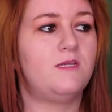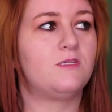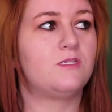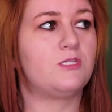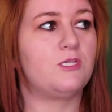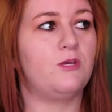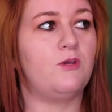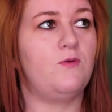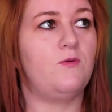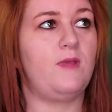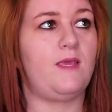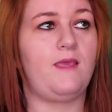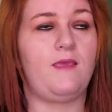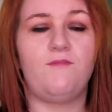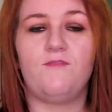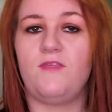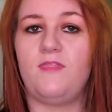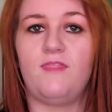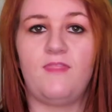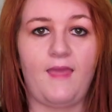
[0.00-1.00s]
So
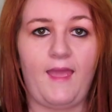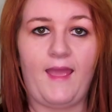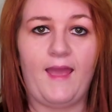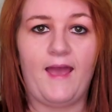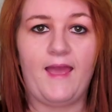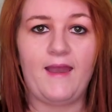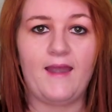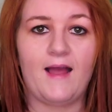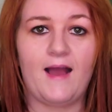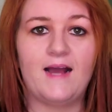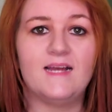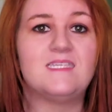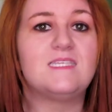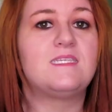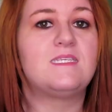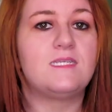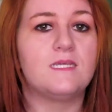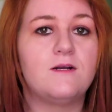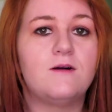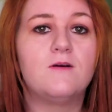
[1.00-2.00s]
even that, I
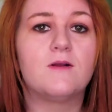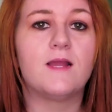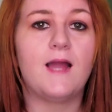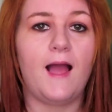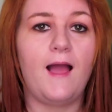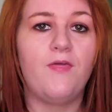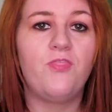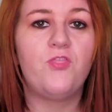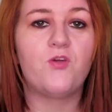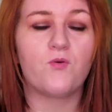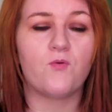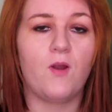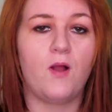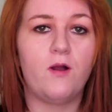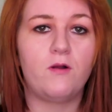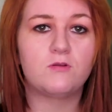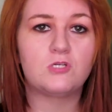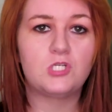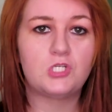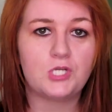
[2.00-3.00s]
still got the
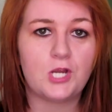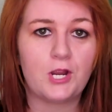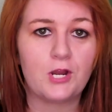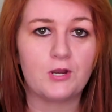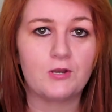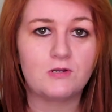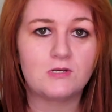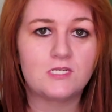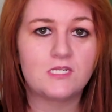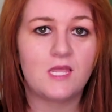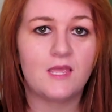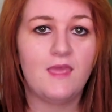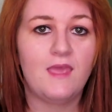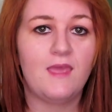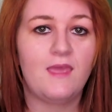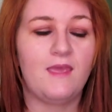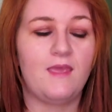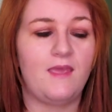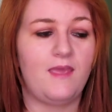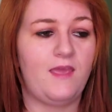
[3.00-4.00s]
wrong shirt.
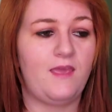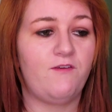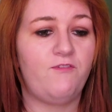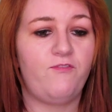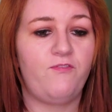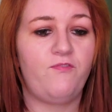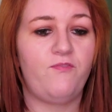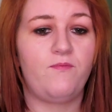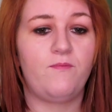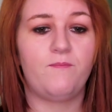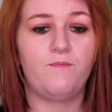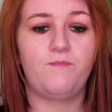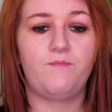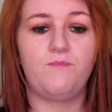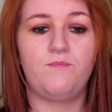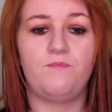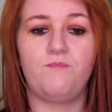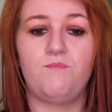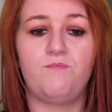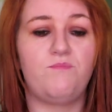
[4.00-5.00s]
If
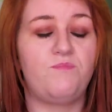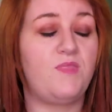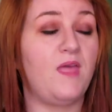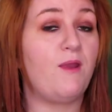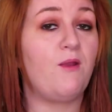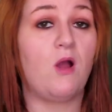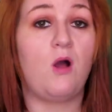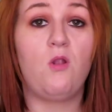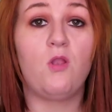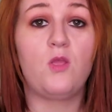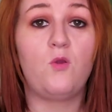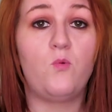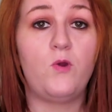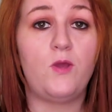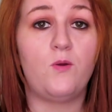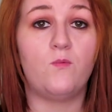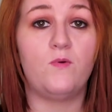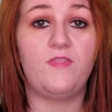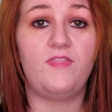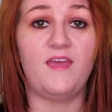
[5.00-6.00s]
they only
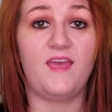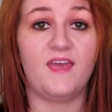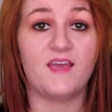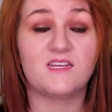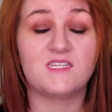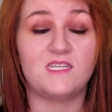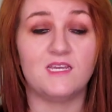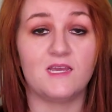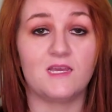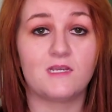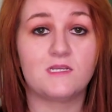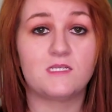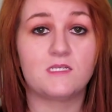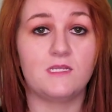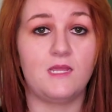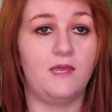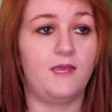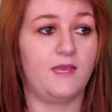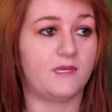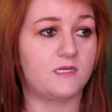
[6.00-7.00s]
went with XX,
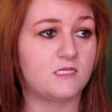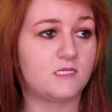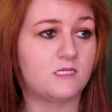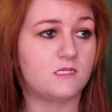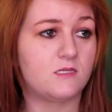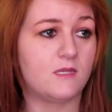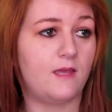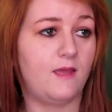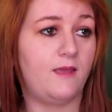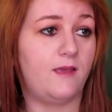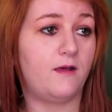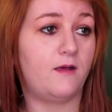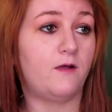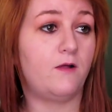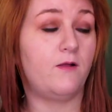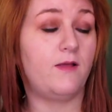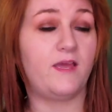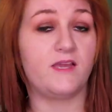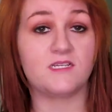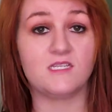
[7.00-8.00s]

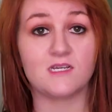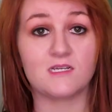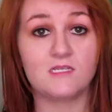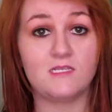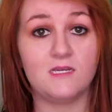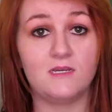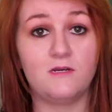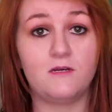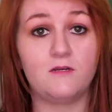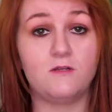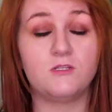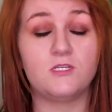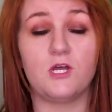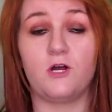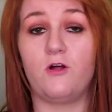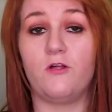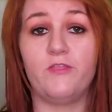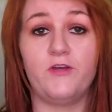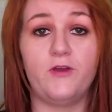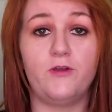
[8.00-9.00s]
XL, XXLs,
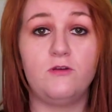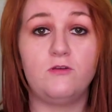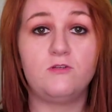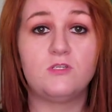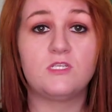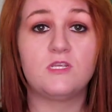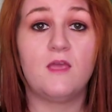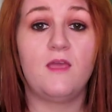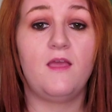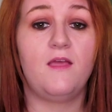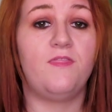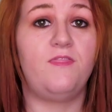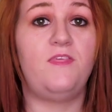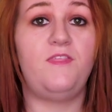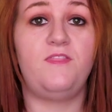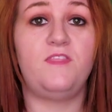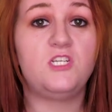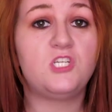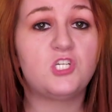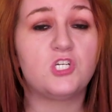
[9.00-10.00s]
all those,
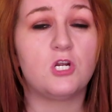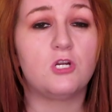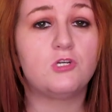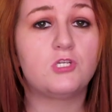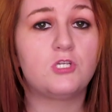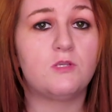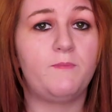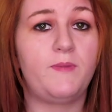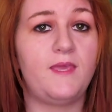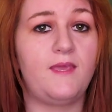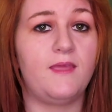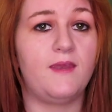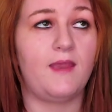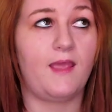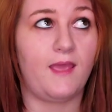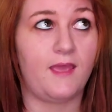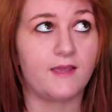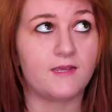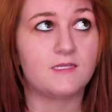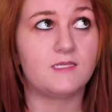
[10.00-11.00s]
then this shirt should be
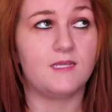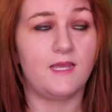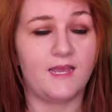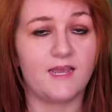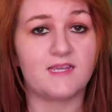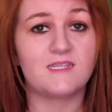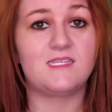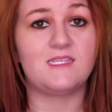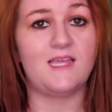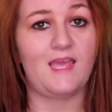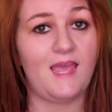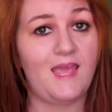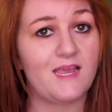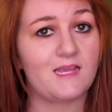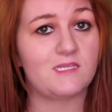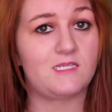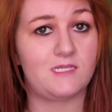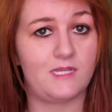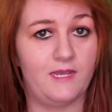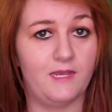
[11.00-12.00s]
an
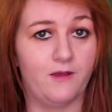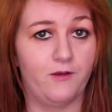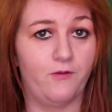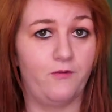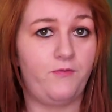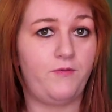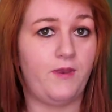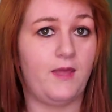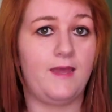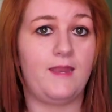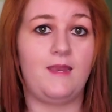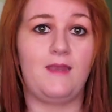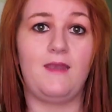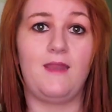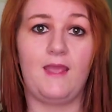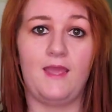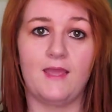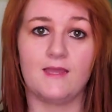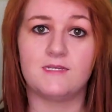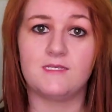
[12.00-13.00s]
XXXL, not
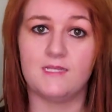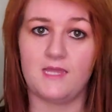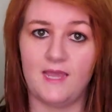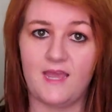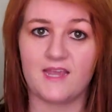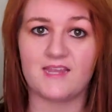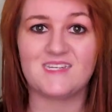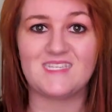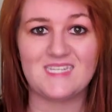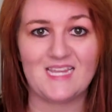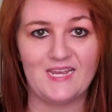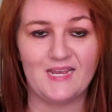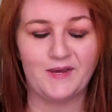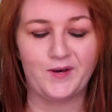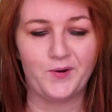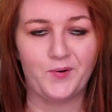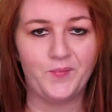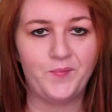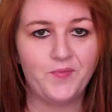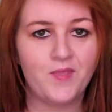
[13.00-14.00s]
an
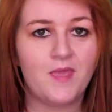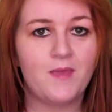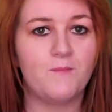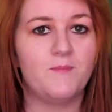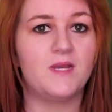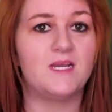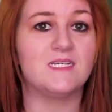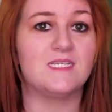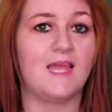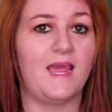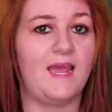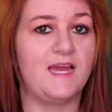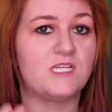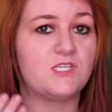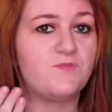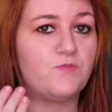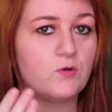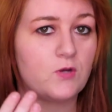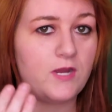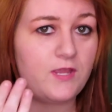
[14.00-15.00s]
XXL, because I
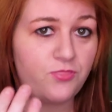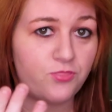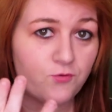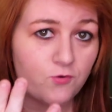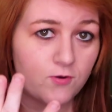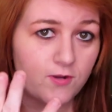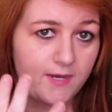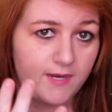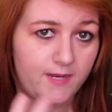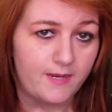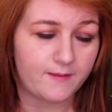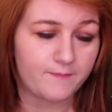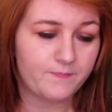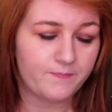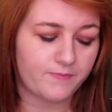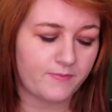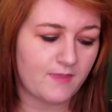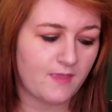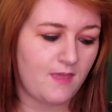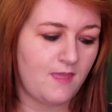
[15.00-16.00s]
asked for a three.
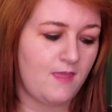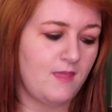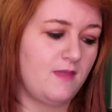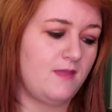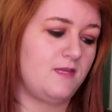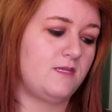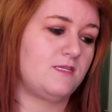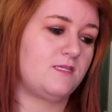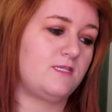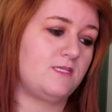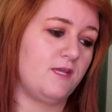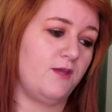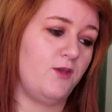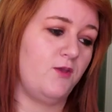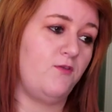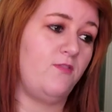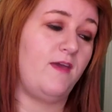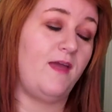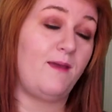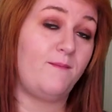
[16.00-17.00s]

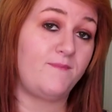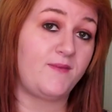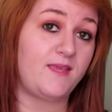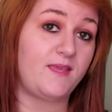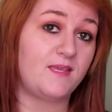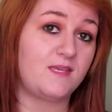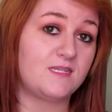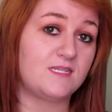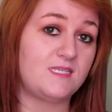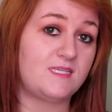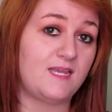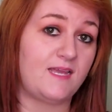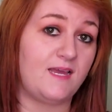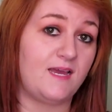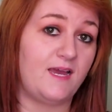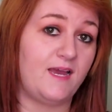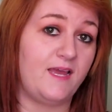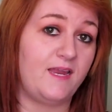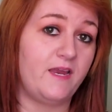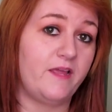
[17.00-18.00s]
So that being
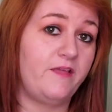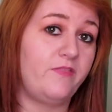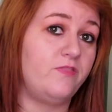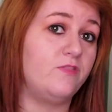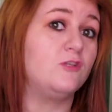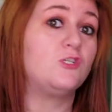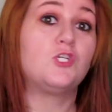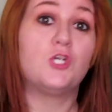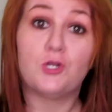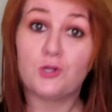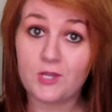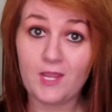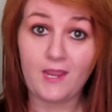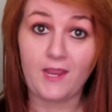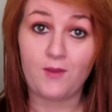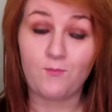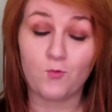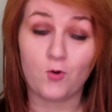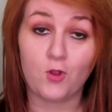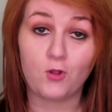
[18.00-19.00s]
said, the shirt
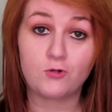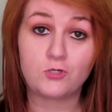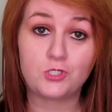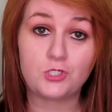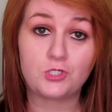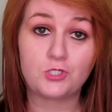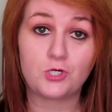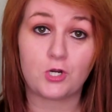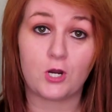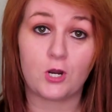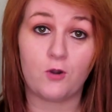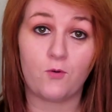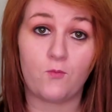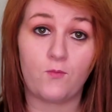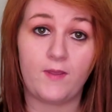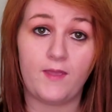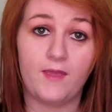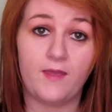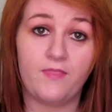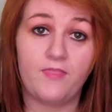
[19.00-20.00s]
came wrong to
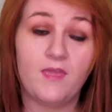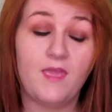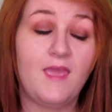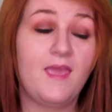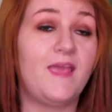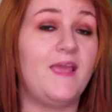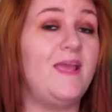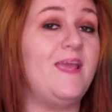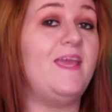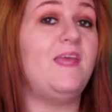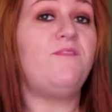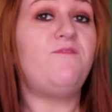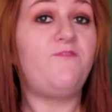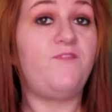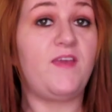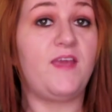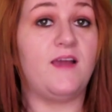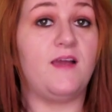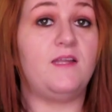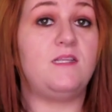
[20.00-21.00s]
start with.
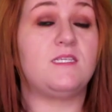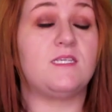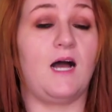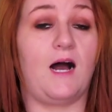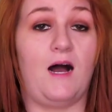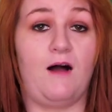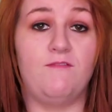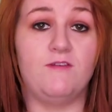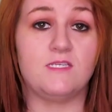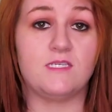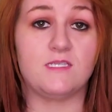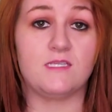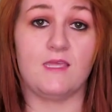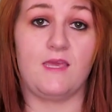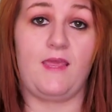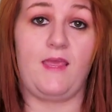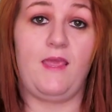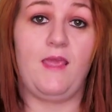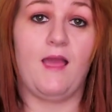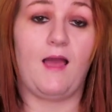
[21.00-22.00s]
It fits,
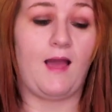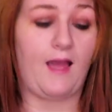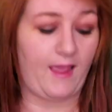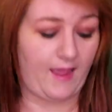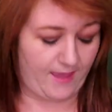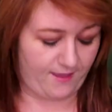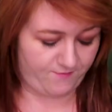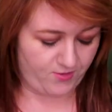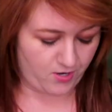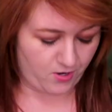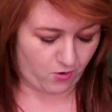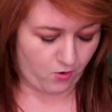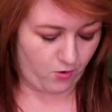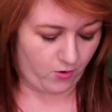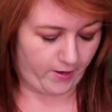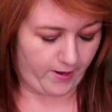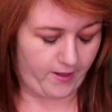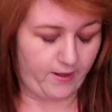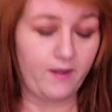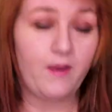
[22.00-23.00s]
obviously. I have it
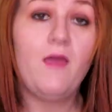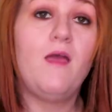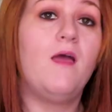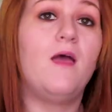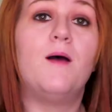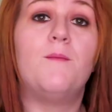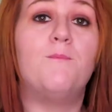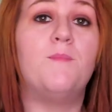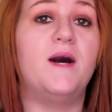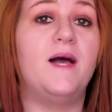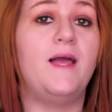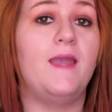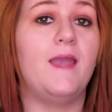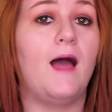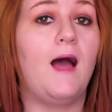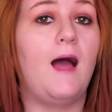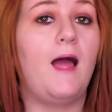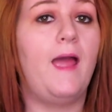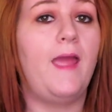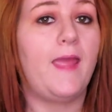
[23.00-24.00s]
on,
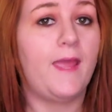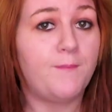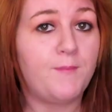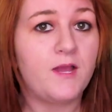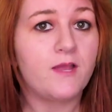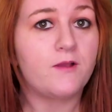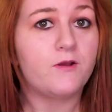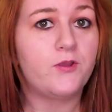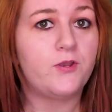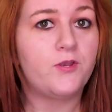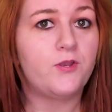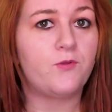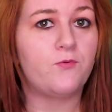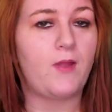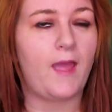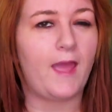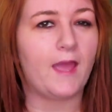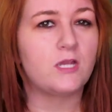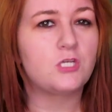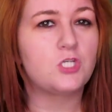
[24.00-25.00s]
but am I going
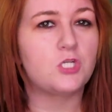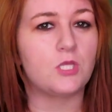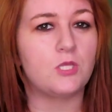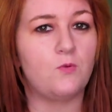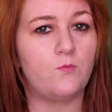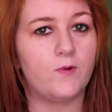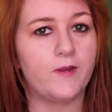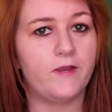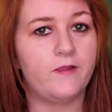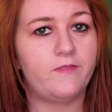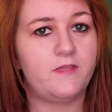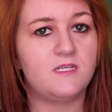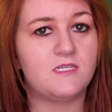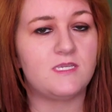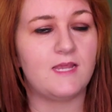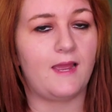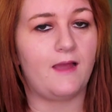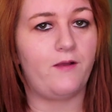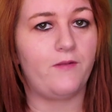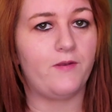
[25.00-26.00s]
to actually wear
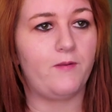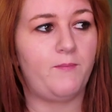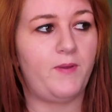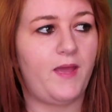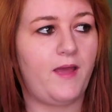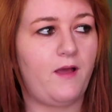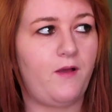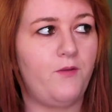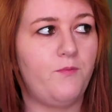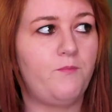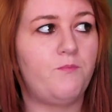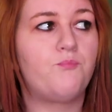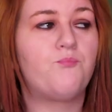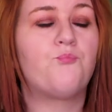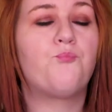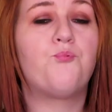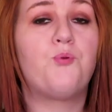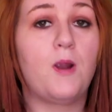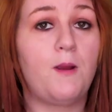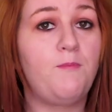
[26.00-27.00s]
this out and about?
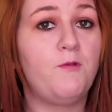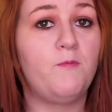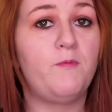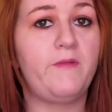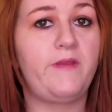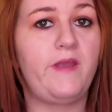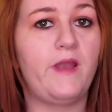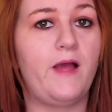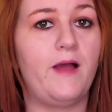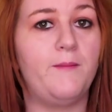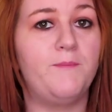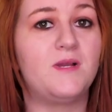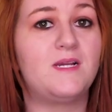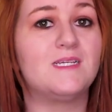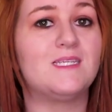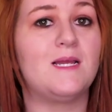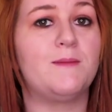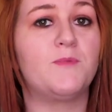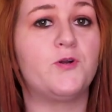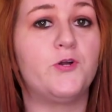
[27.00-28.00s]
Probably not
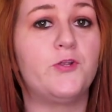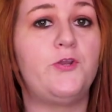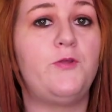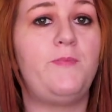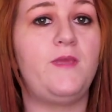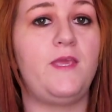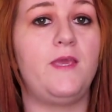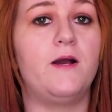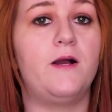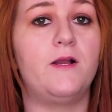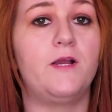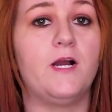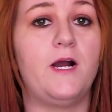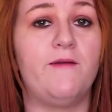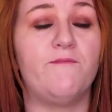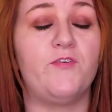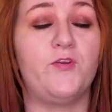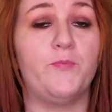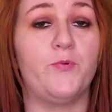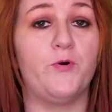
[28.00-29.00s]
because I'm going to be
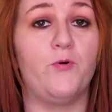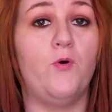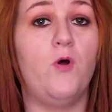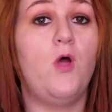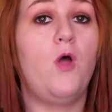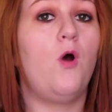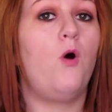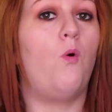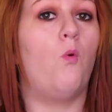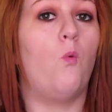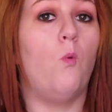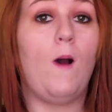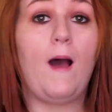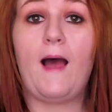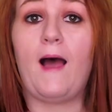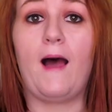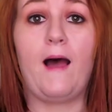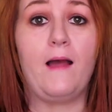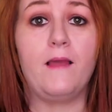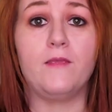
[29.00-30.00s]
uncomfortable.
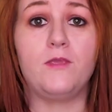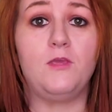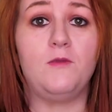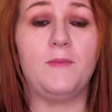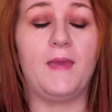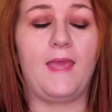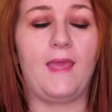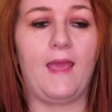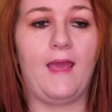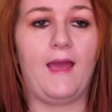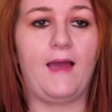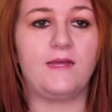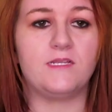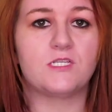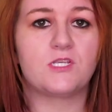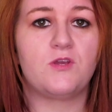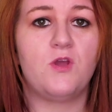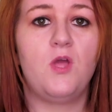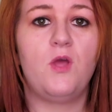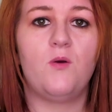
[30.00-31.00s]
Why, you may
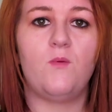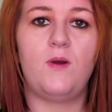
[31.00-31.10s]
ask?